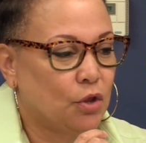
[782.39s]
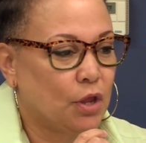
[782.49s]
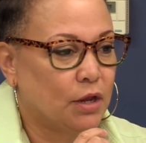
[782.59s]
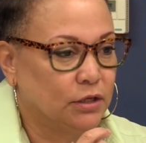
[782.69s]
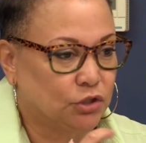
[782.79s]

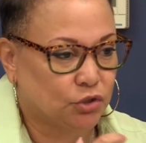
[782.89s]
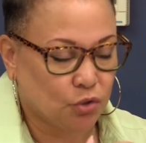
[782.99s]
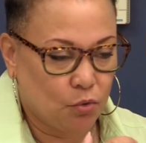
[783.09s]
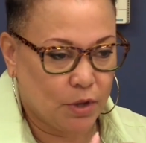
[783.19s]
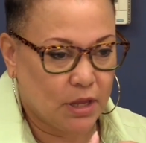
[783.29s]
is
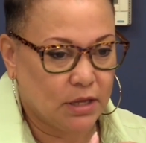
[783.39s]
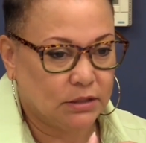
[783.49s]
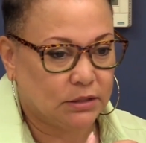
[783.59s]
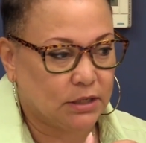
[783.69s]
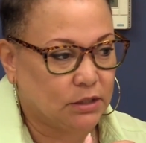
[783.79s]
so
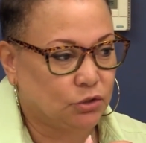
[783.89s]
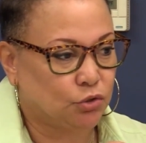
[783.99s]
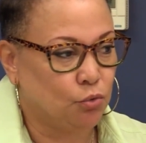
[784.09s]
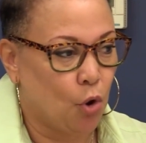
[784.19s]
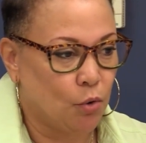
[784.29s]
easy
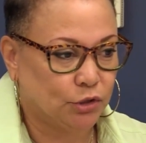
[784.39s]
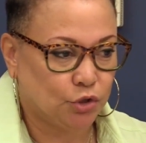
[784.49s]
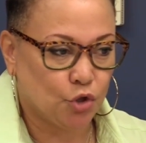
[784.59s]
to go into